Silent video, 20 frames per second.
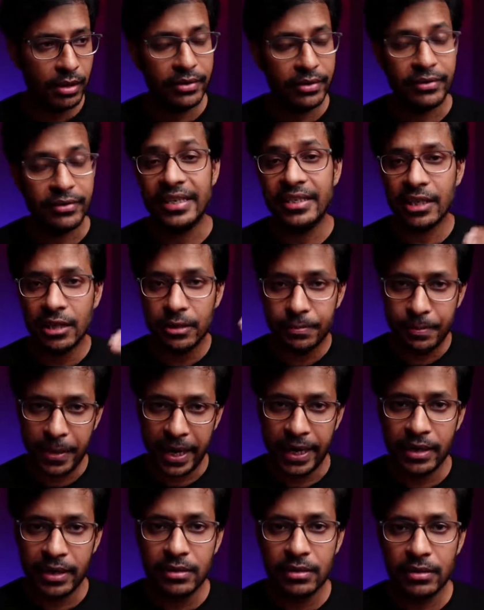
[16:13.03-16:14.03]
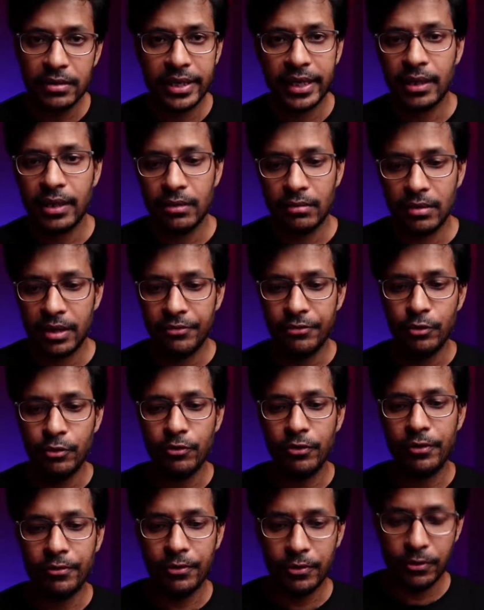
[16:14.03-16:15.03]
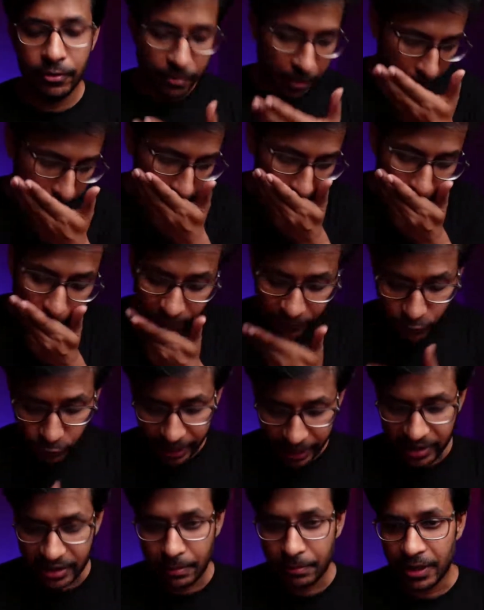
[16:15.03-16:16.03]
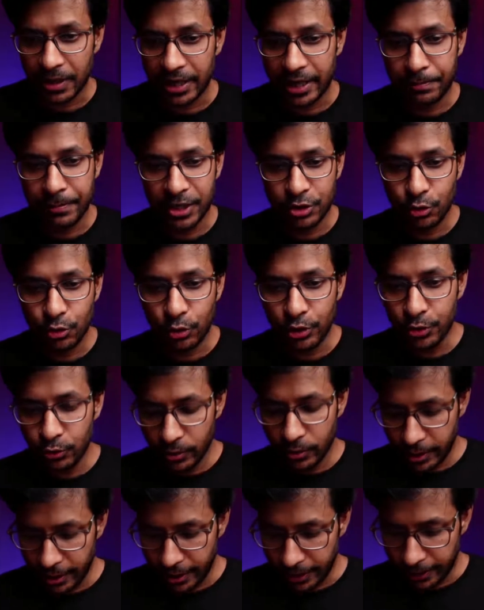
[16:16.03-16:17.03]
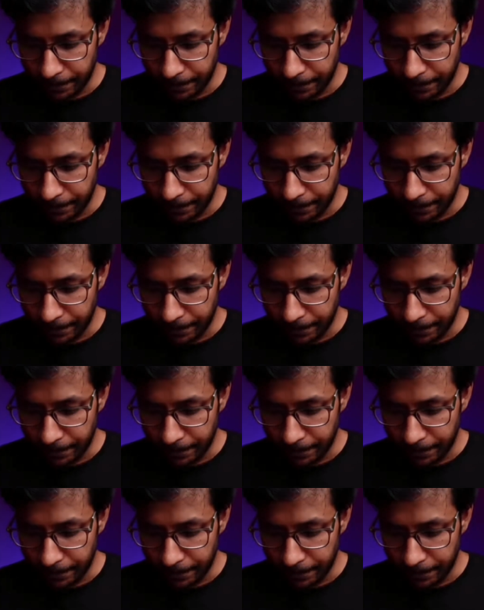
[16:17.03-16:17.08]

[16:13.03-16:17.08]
result page. They can, if you for example, let me show you